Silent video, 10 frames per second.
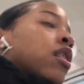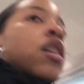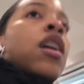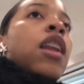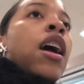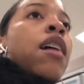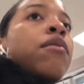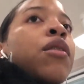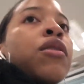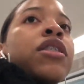And I have
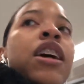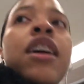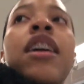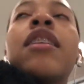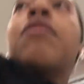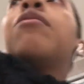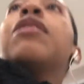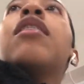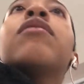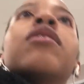to go to Giant. Or
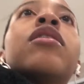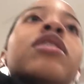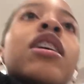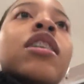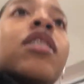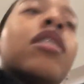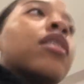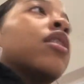we have to go to Giant.